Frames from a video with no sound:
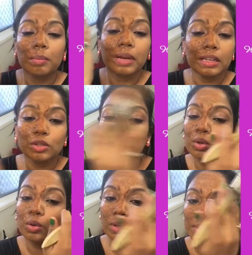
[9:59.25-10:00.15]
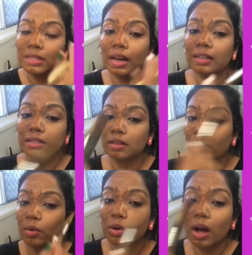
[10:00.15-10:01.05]
place 2 cucumber slices
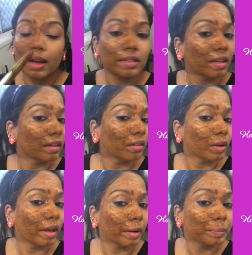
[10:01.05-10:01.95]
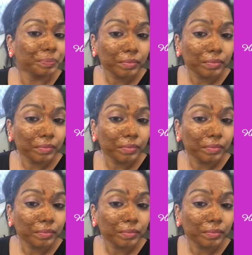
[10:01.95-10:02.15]
around your eyes and that will help.